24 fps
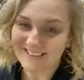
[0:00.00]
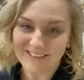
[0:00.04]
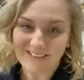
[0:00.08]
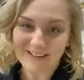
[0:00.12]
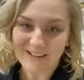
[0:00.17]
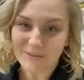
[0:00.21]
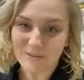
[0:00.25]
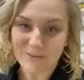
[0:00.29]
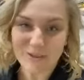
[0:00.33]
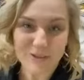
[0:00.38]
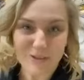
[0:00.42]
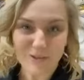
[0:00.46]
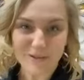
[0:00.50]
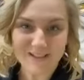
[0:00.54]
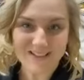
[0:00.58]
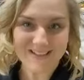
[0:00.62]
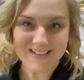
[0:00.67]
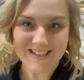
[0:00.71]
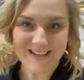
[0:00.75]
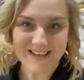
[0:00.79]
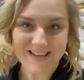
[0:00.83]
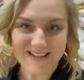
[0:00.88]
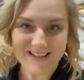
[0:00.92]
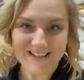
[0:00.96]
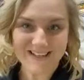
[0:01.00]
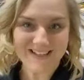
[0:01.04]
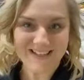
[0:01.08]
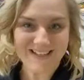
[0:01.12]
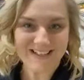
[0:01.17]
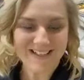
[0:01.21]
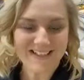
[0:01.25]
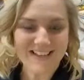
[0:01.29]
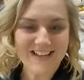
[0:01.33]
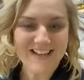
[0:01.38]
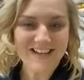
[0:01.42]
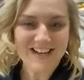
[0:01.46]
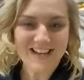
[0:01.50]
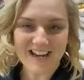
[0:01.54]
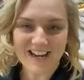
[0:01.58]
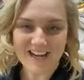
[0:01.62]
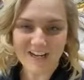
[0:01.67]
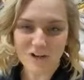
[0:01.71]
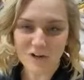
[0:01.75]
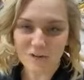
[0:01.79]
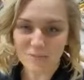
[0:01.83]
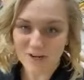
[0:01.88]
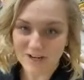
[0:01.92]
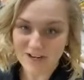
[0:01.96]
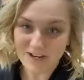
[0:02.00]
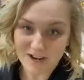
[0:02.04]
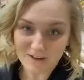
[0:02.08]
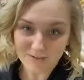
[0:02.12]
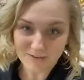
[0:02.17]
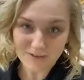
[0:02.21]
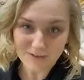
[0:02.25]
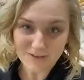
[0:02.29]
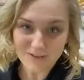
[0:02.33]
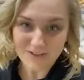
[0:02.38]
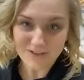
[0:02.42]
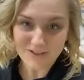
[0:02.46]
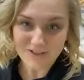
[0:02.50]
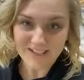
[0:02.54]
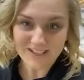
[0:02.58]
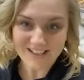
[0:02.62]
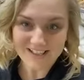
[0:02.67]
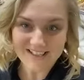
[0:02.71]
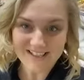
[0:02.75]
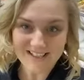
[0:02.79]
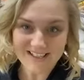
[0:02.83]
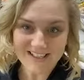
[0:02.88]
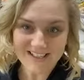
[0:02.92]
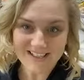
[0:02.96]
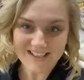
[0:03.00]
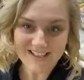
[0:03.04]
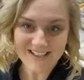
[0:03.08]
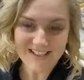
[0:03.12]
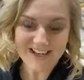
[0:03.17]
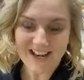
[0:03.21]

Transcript: I'm so excited. I know my nephews are excited.